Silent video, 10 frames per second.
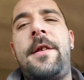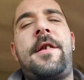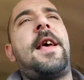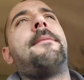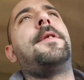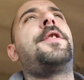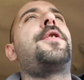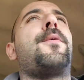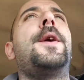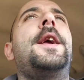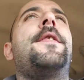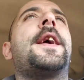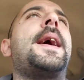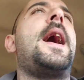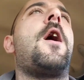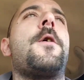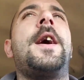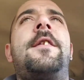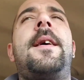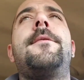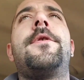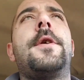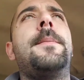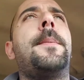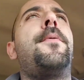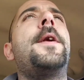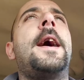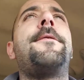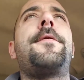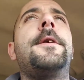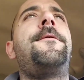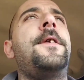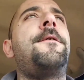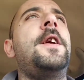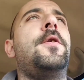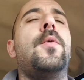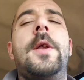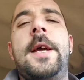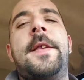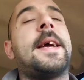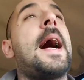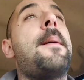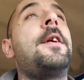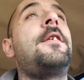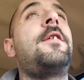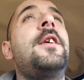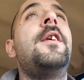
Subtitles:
7.3 in the or not 7.3, but put F350 dually in the comments.